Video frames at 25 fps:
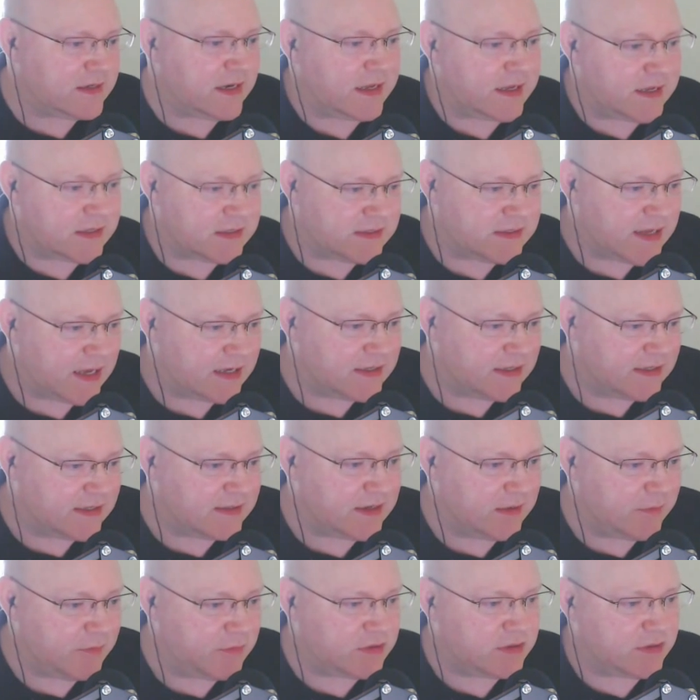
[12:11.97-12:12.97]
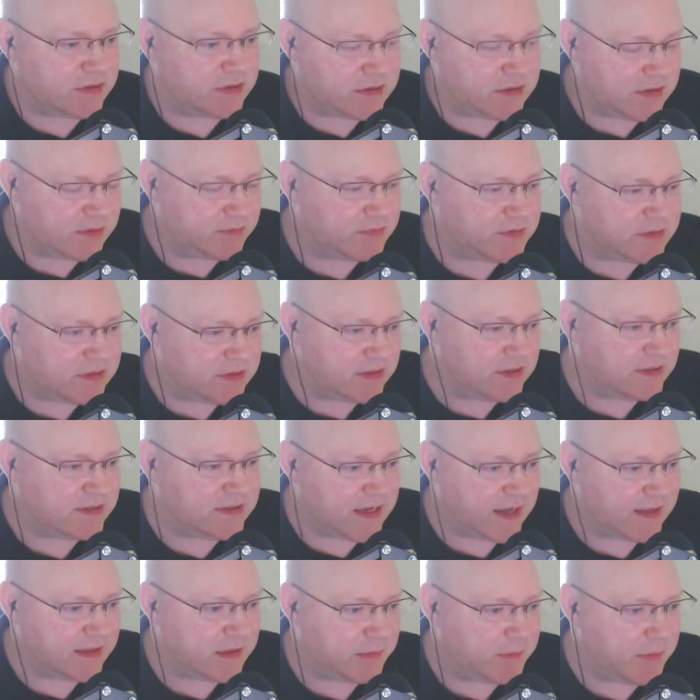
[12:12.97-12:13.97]
like a setting temperature to
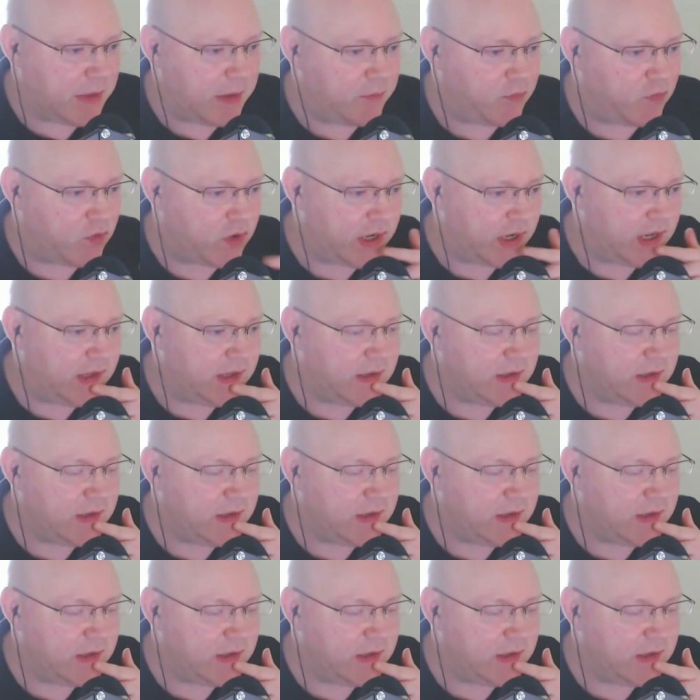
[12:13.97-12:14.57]
set the memory.